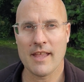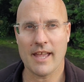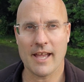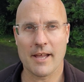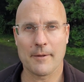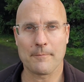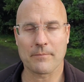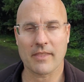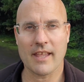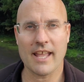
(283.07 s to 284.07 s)

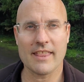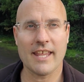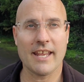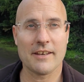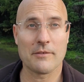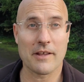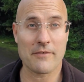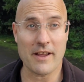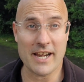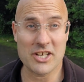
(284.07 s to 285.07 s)
And then
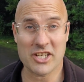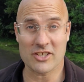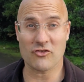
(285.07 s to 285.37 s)
if our energy gets